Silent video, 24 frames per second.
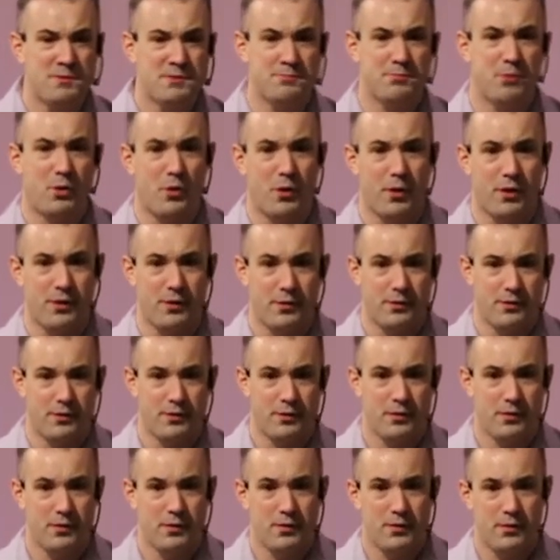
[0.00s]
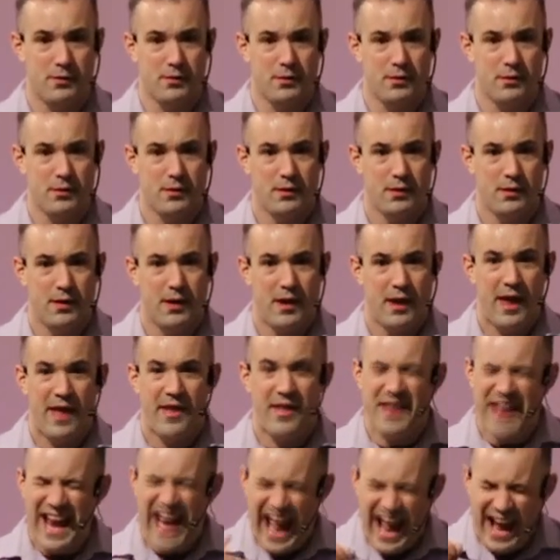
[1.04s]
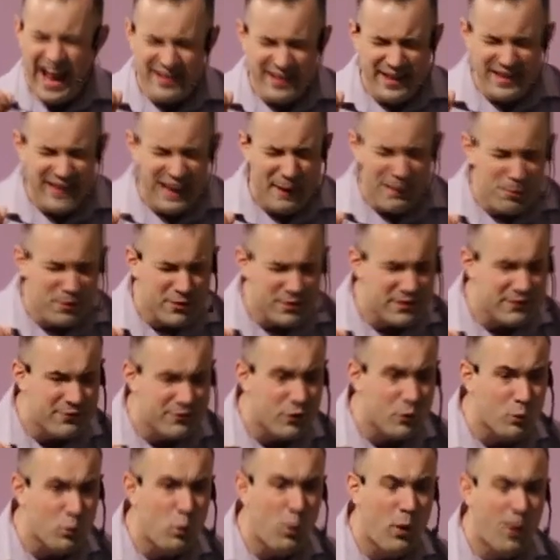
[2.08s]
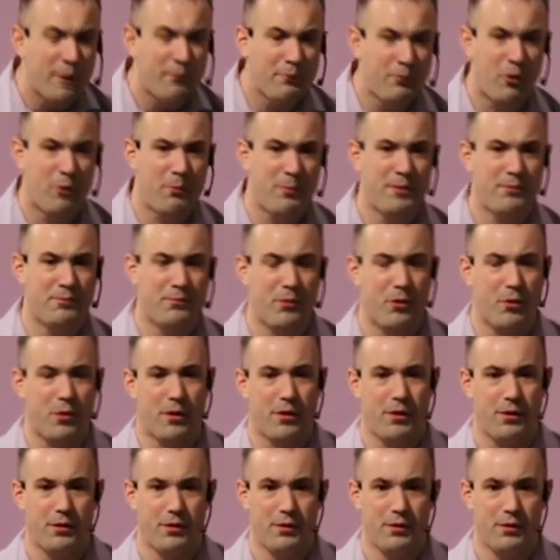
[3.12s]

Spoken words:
more. And then act like that person for one moment more.